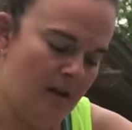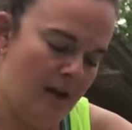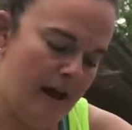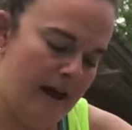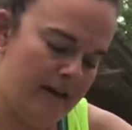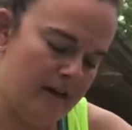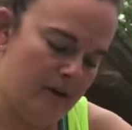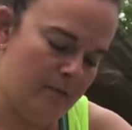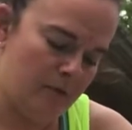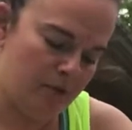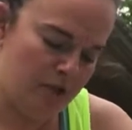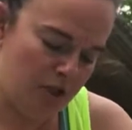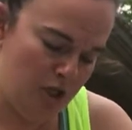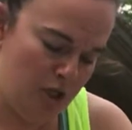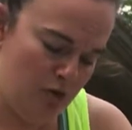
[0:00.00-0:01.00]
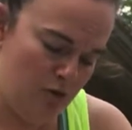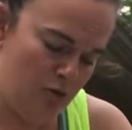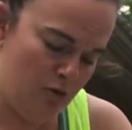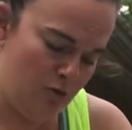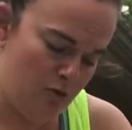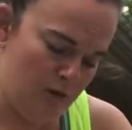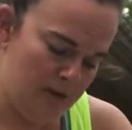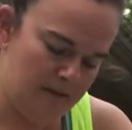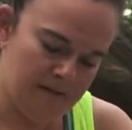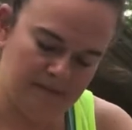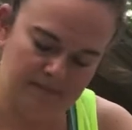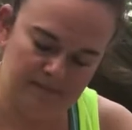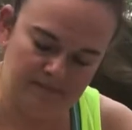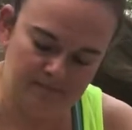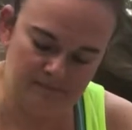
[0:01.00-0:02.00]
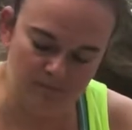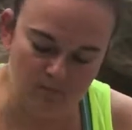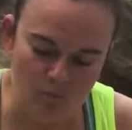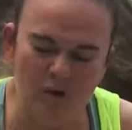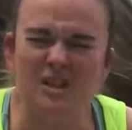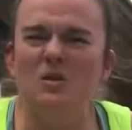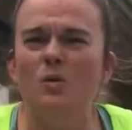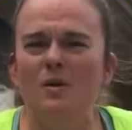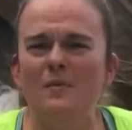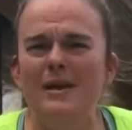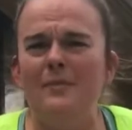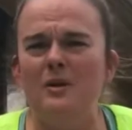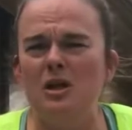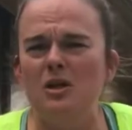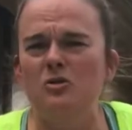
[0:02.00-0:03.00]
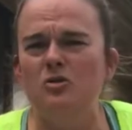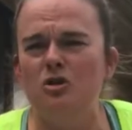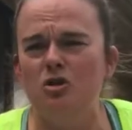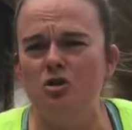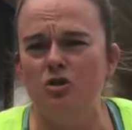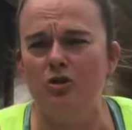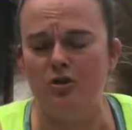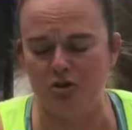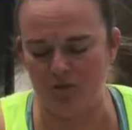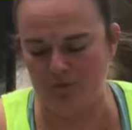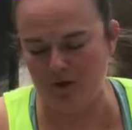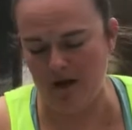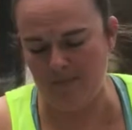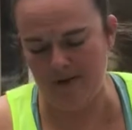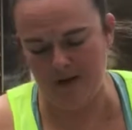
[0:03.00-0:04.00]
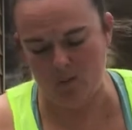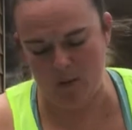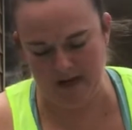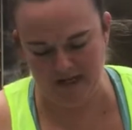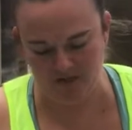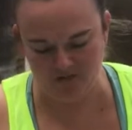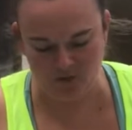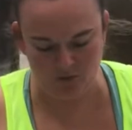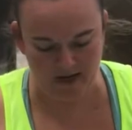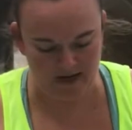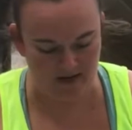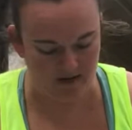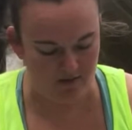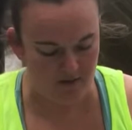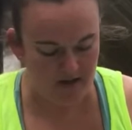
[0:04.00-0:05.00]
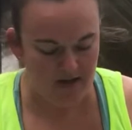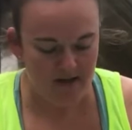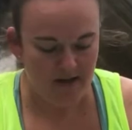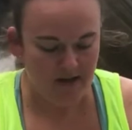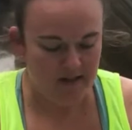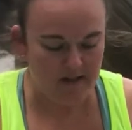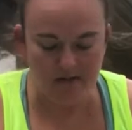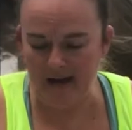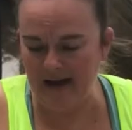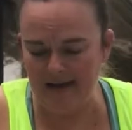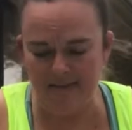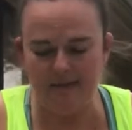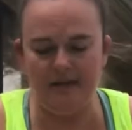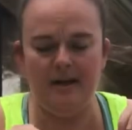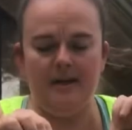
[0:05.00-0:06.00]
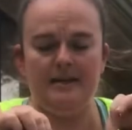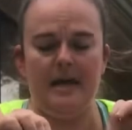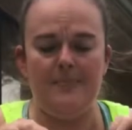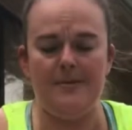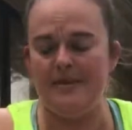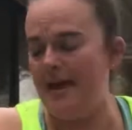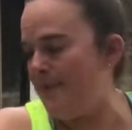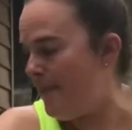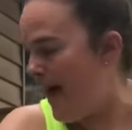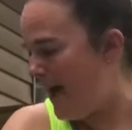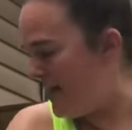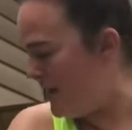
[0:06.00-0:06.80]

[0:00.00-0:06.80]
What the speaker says: And number 2, we still want to be able to use the sugar so we're not being wasteful right now. So I am duct taping that baggie